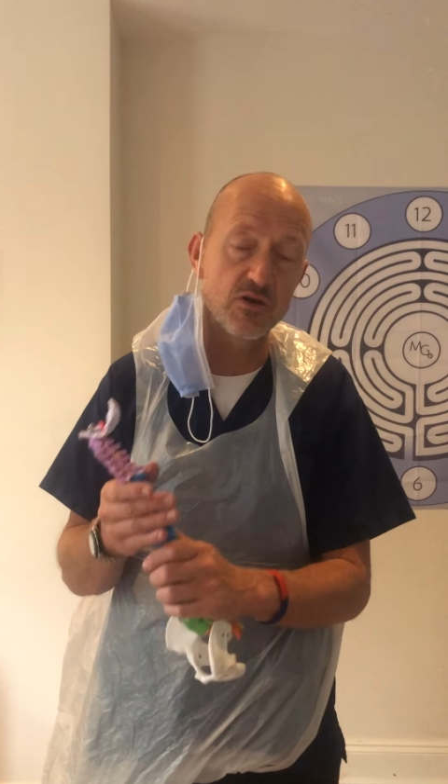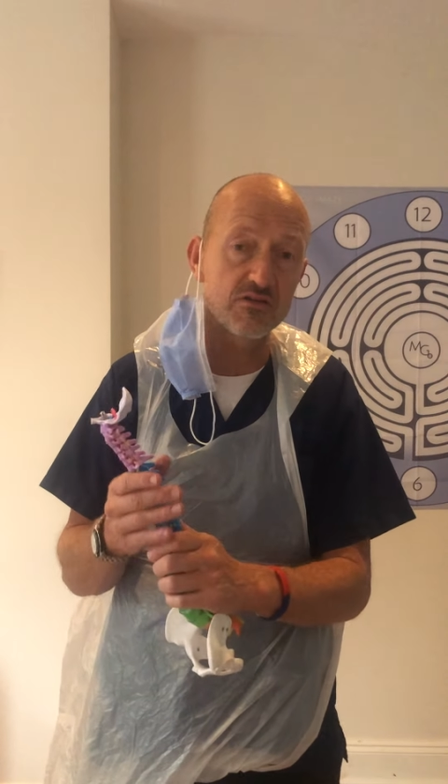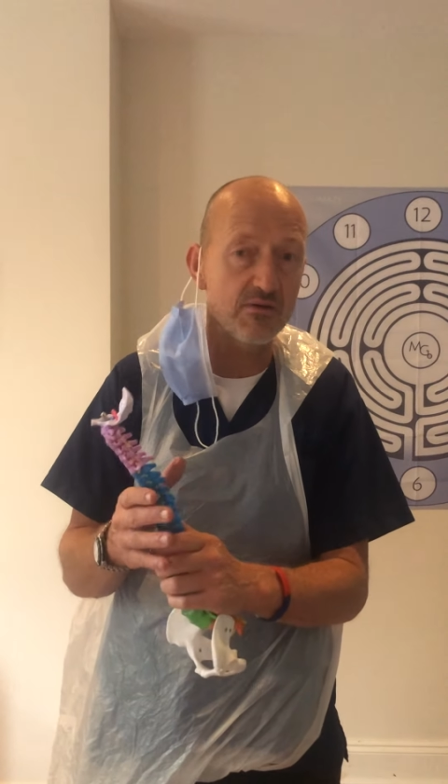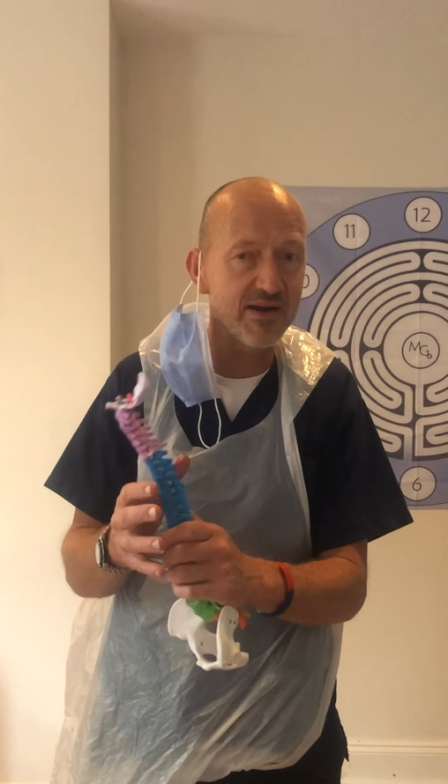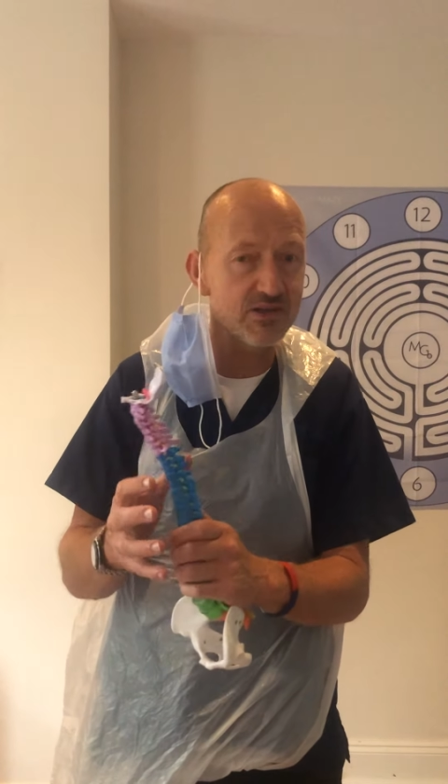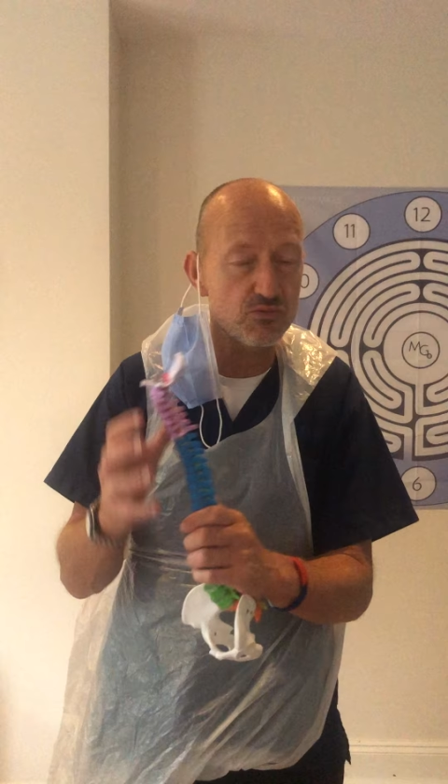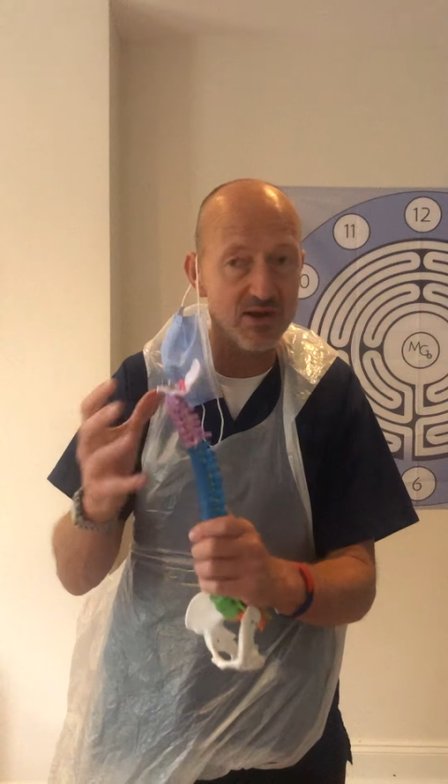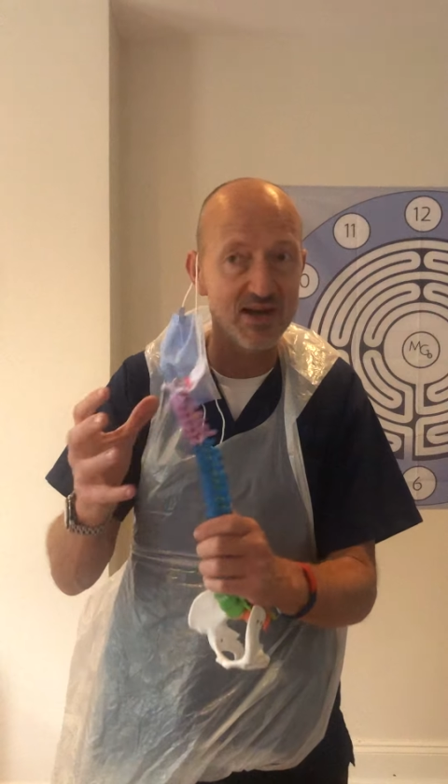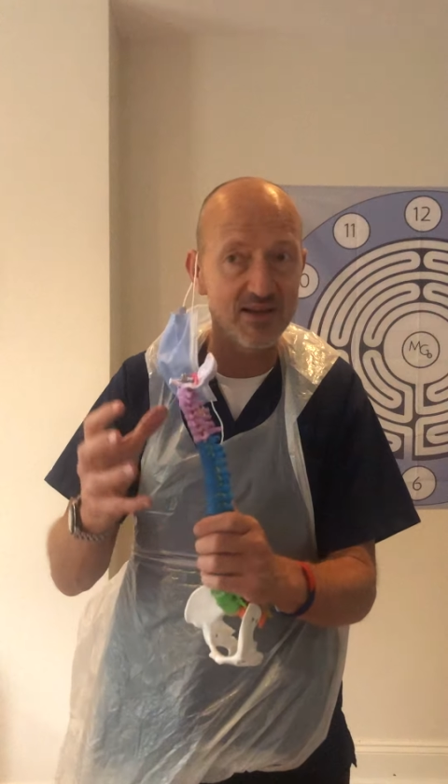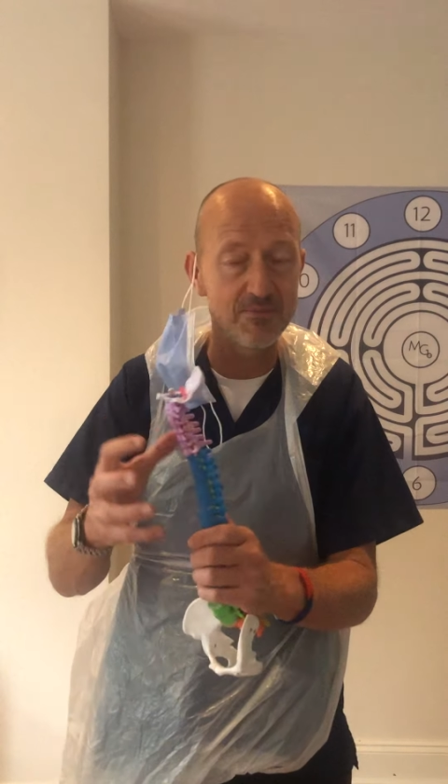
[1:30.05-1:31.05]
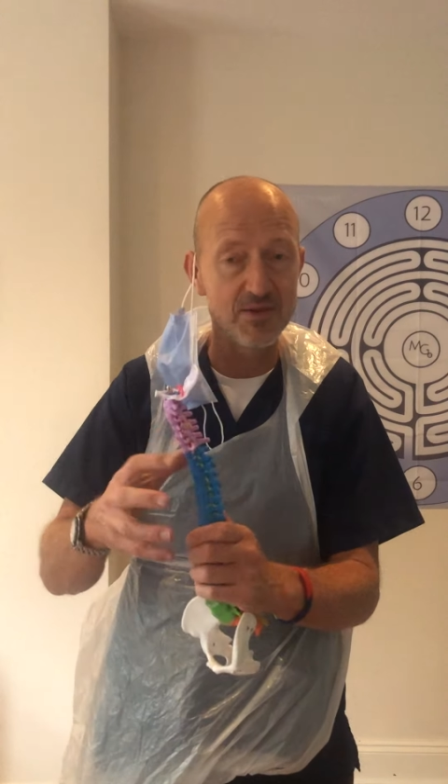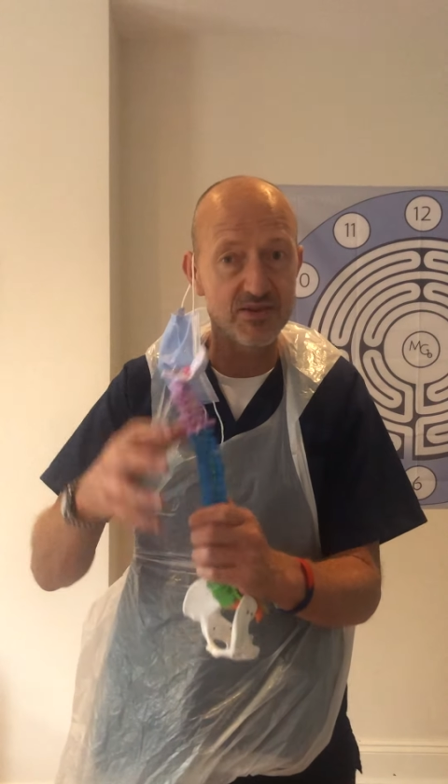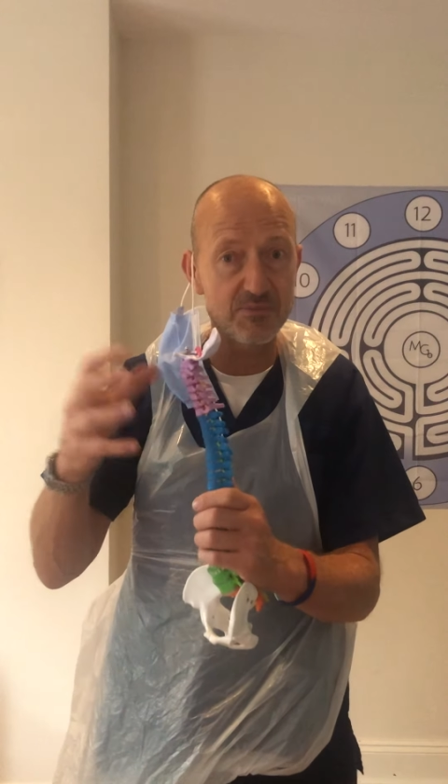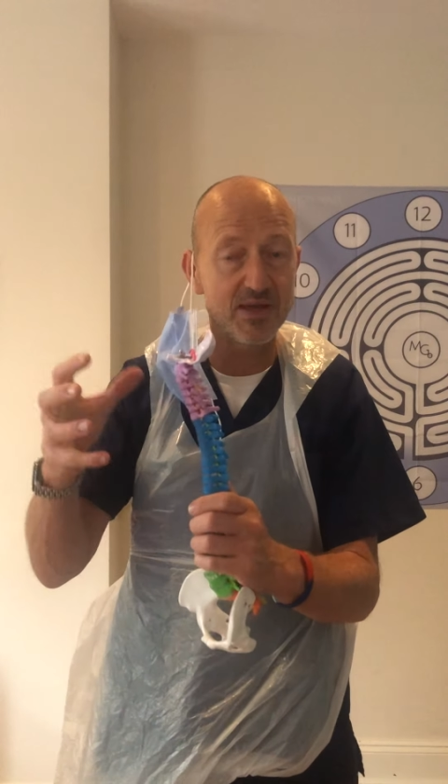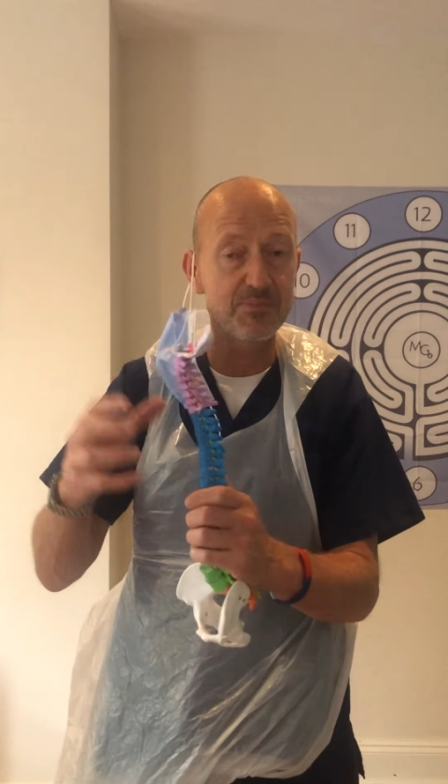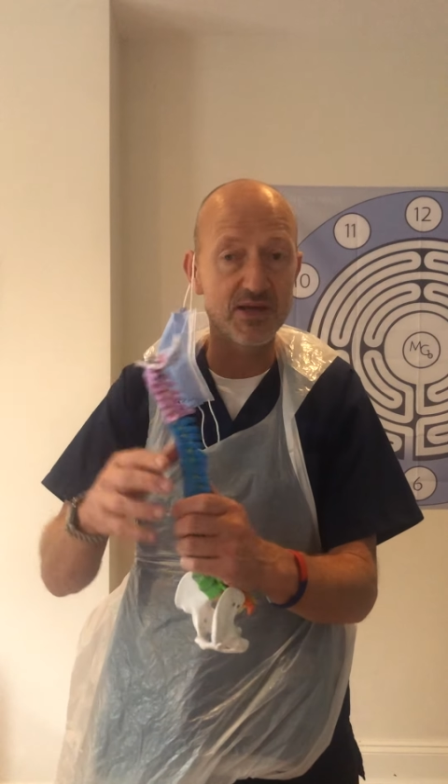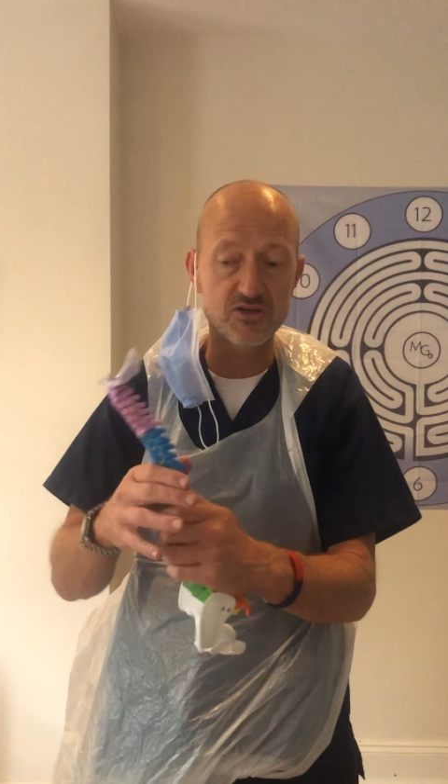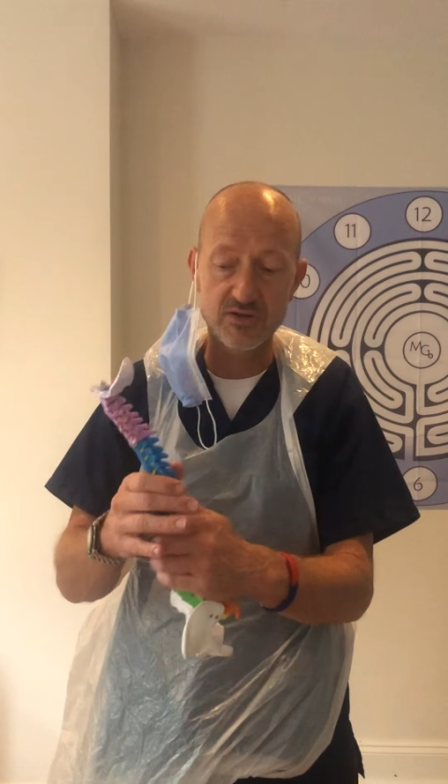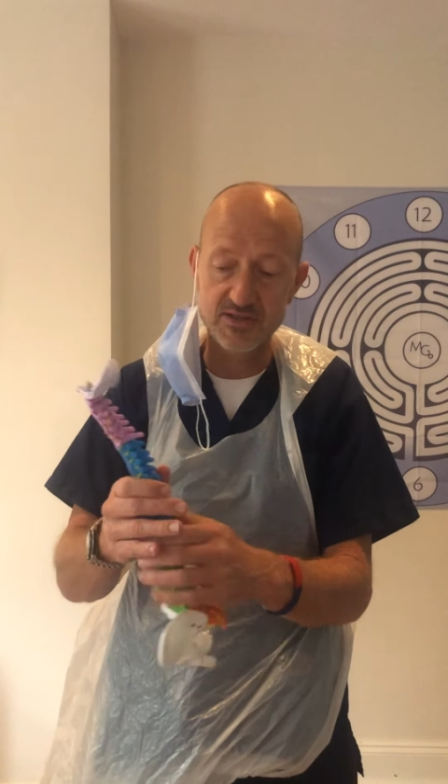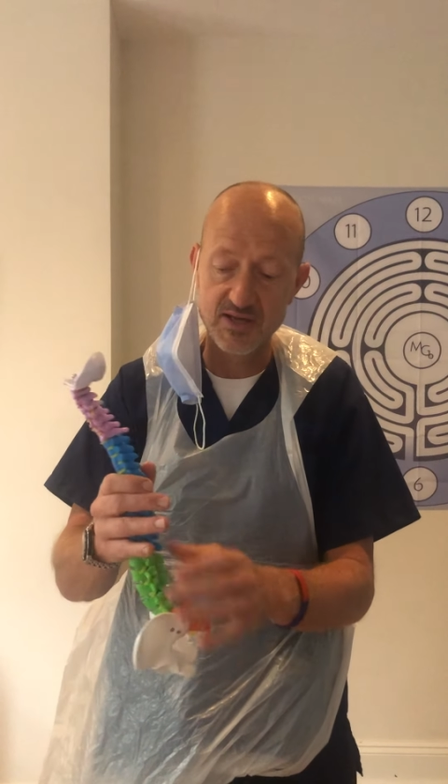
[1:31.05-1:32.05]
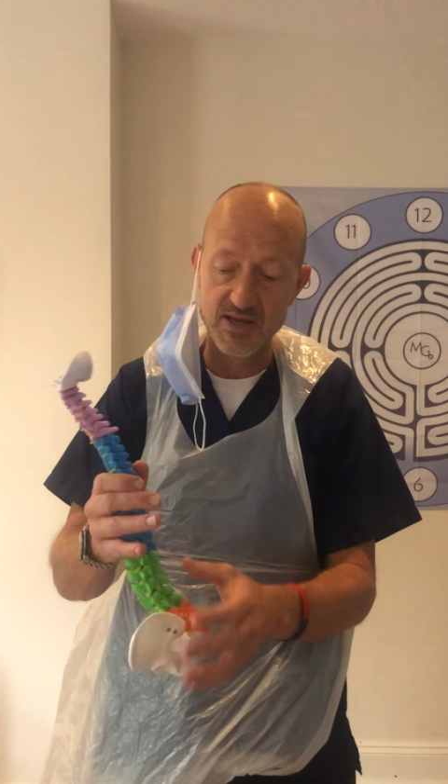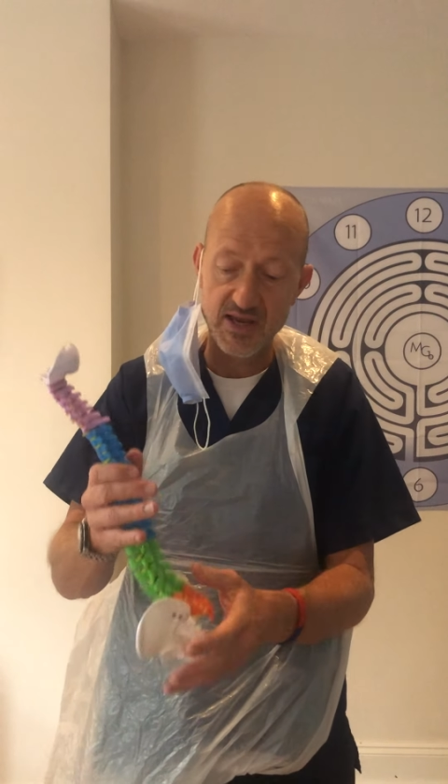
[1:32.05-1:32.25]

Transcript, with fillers: So arthritis really, the big picture is